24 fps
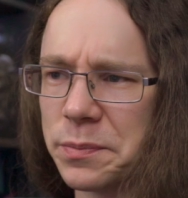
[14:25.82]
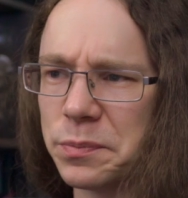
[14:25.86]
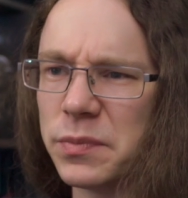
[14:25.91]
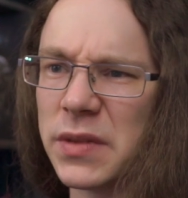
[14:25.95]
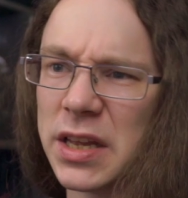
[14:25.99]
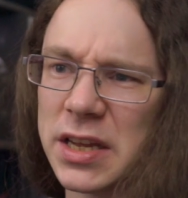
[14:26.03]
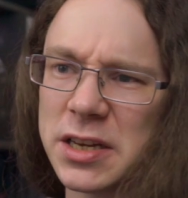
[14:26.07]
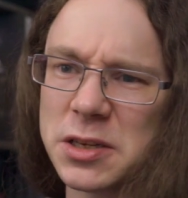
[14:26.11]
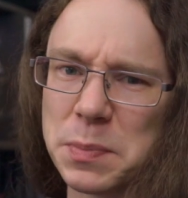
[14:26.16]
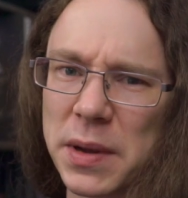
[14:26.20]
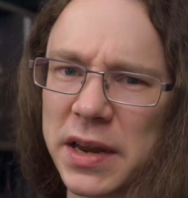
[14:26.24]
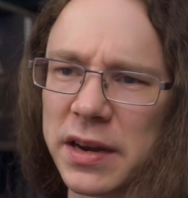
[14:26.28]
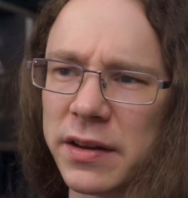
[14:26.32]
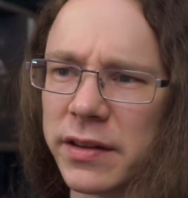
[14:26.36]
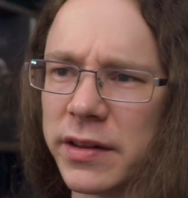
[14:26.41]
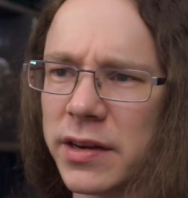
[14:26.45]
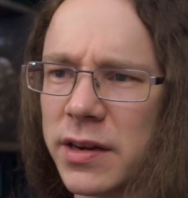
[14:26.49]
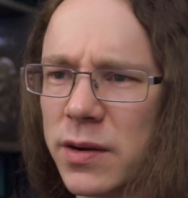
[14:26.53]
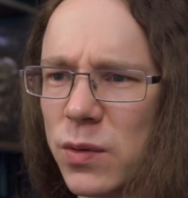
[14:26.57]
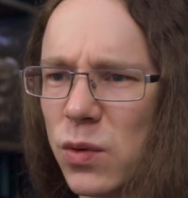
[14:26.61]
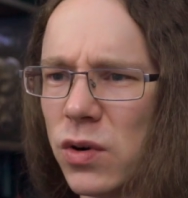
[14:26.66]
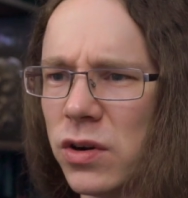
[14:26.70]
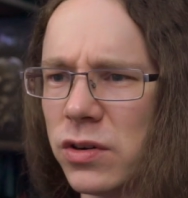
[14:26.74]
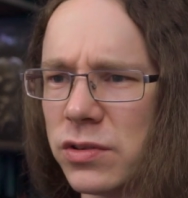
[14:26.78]
it's better than
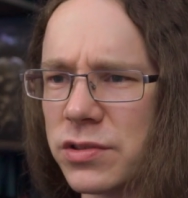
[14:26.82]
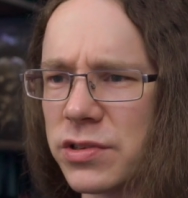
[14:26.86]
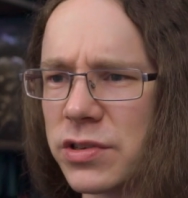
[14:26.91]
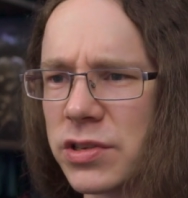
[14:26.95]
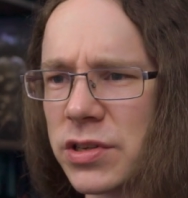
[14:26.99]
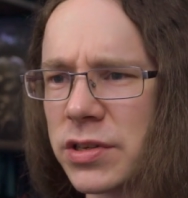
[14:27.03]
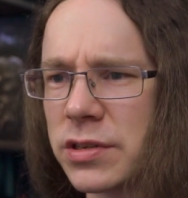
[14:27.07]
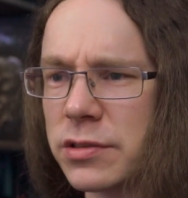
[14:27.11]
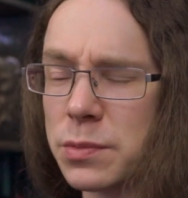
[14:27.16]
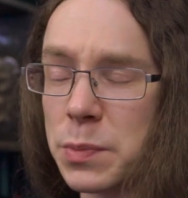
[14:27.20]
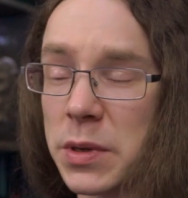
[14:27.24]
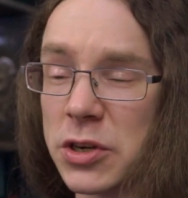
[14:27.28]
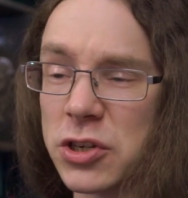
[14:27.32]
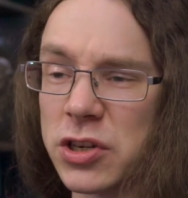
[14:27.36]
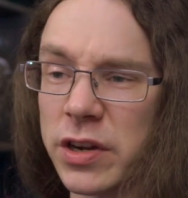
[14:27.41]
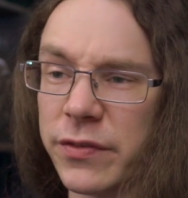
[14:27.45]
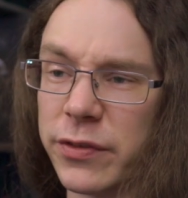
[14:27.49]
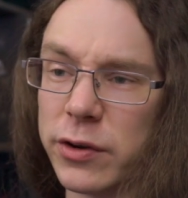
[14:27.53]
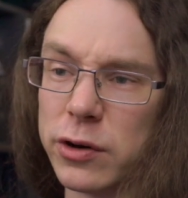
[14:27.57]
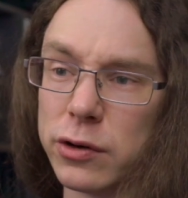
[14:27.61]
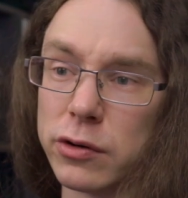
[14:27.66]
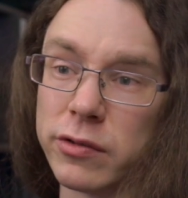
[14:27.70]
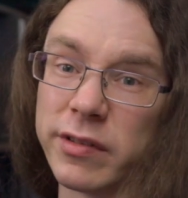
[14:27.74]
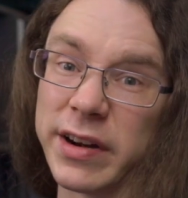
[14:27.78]
it was, especially if
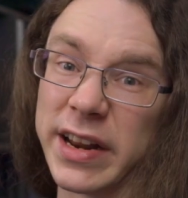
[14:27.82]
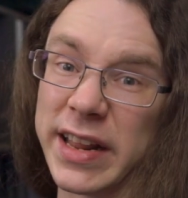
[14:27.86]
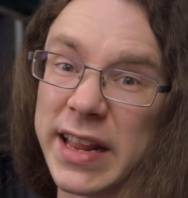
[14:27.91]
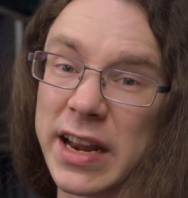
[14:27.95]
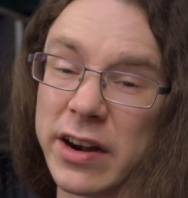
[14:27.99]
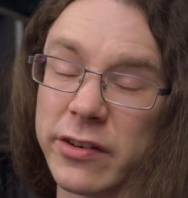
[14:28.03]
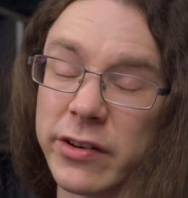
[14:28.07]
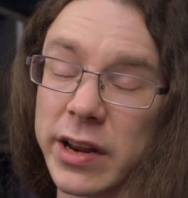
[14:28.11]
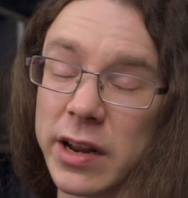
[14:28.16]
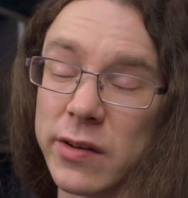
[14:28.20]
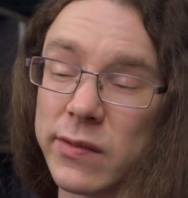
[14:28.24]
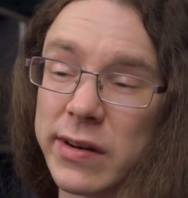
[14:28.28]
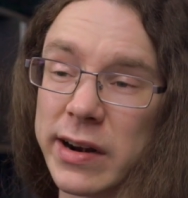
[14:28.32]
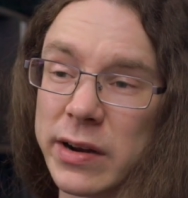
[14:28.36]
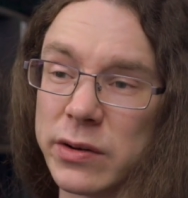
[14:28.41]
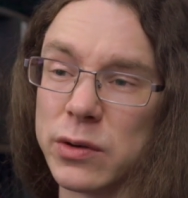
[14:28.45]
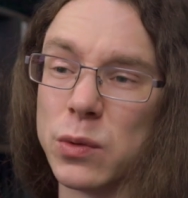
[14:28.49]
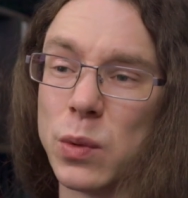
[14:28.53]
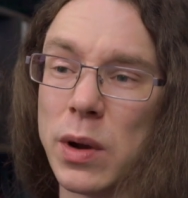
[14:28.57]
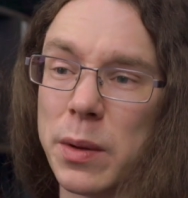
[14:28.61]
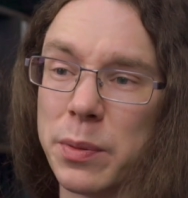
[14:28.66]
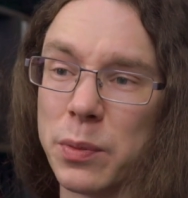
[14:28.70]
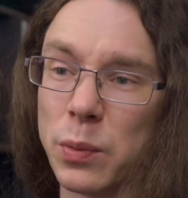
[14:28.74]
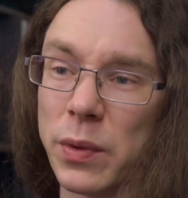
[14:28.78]
you're already carrying around a
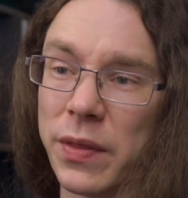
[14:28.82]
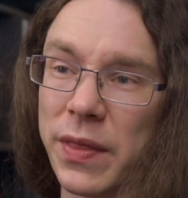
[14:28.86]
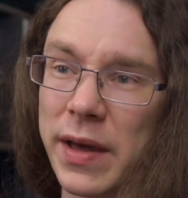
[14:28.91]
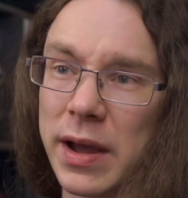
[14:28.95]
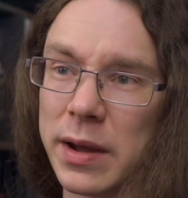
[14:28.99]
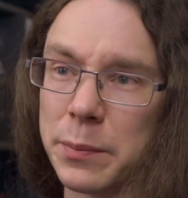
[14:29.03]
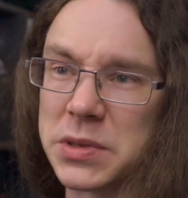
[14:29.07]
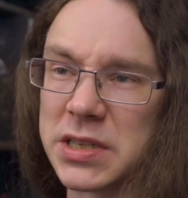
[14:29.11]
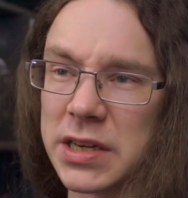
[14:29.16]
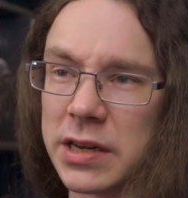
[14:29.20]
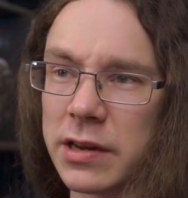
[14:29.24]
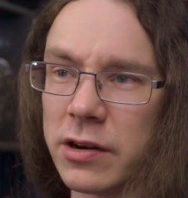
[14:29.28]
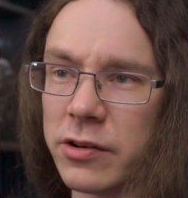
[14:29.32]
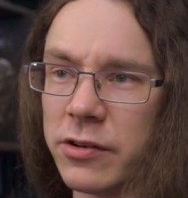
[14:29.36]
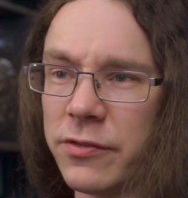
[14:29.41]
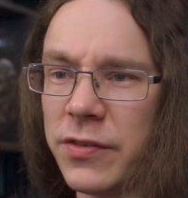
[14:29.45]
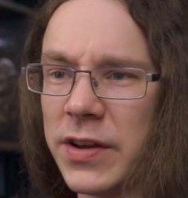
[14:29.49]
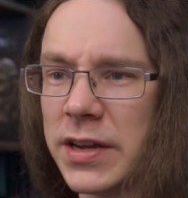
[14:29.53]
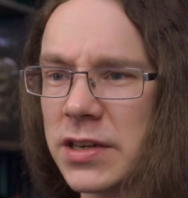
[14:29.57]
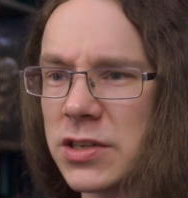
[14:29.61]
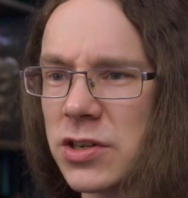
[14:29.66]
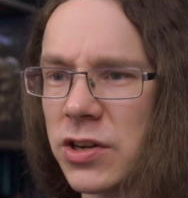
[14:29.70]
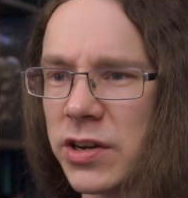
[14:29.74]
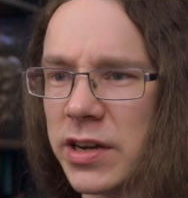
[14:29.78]
weapon with that particular
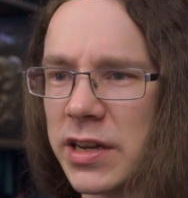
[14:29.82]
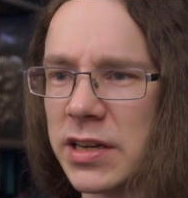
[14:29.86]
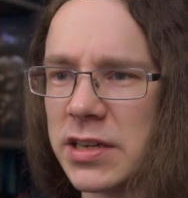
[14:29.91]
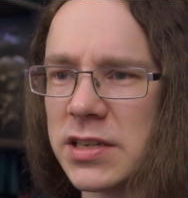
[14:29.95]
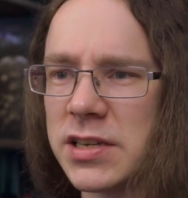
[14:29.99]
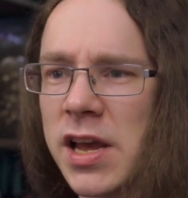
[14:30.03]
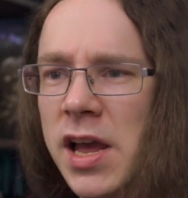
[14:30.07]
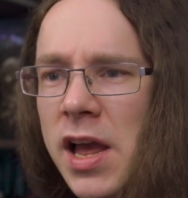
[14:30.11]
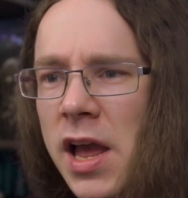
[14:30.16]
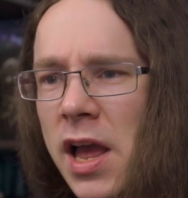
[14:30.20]
effect on it.